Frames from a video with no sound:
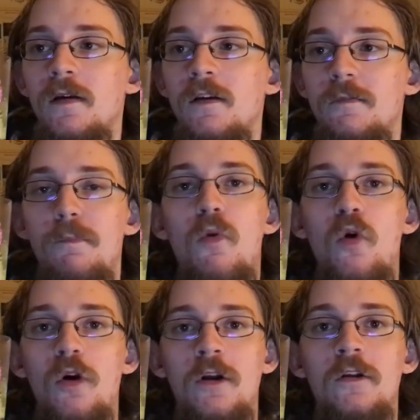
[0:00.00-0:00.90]
it's
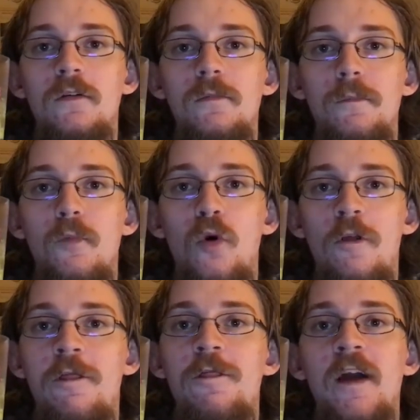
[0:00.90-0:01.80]
more
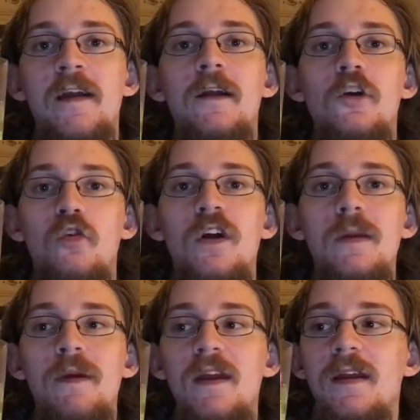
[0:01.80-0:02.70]
thick and
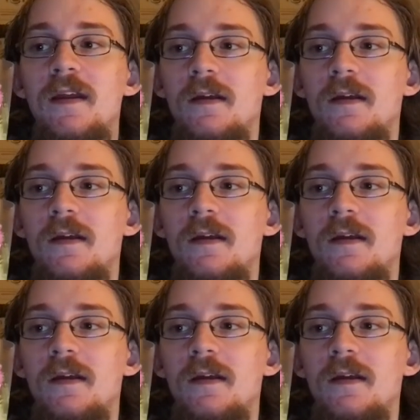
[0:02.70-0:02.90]
creamy.